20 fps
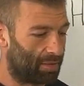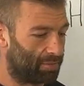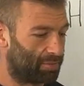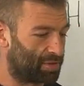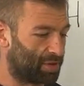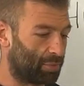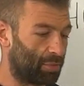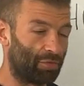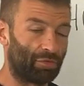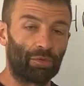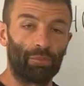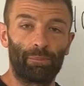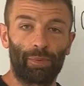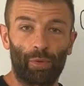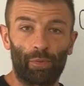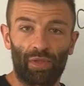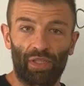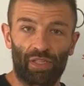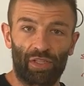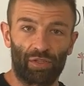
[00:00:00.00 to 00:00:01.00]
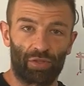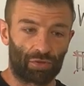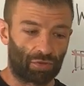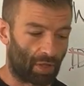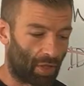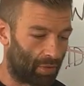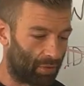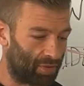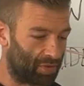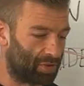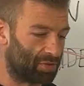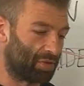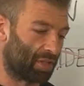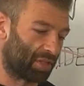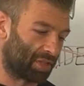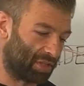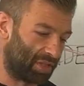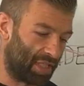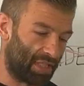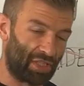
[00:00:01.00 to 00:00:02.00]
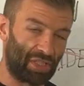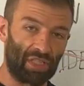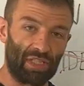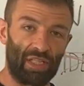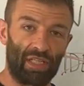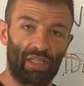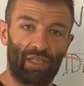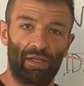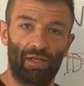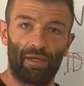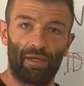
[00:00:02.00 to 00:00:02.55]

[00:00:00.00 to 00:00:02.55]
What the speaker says: someone from building control, a structural engineer,